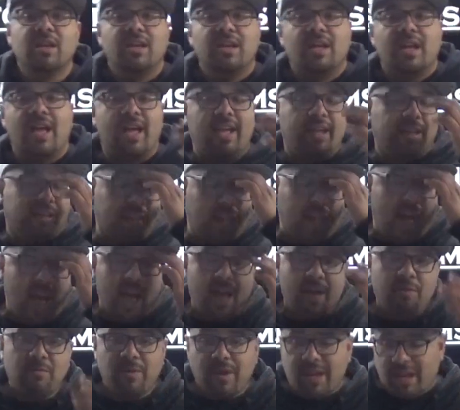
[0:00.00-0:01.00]
I hit the
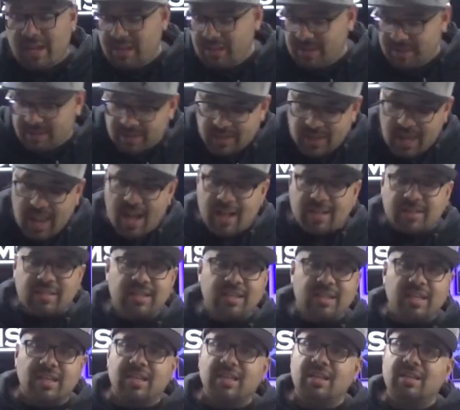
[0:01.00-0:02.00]
highway, locked
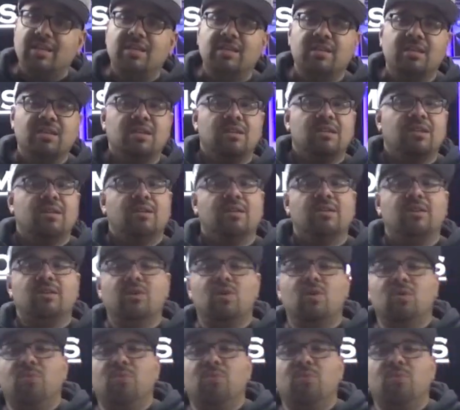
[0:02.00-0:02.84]
it in, no